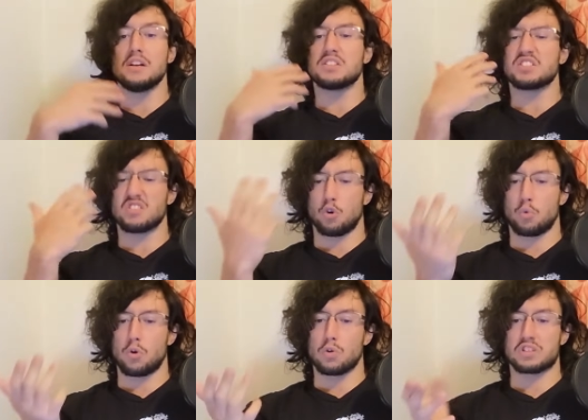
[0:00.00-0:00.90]
saw
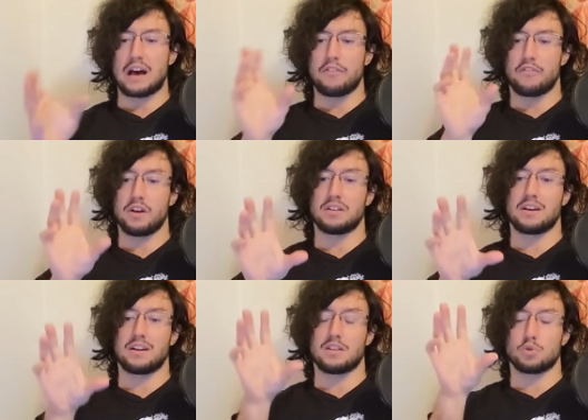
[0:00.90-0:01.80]
rows. I find
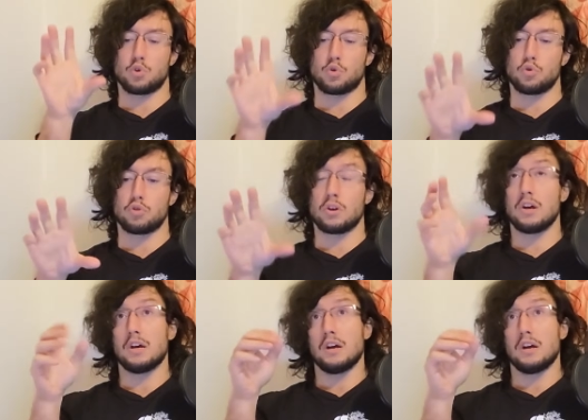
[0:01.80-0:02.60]
that it is a good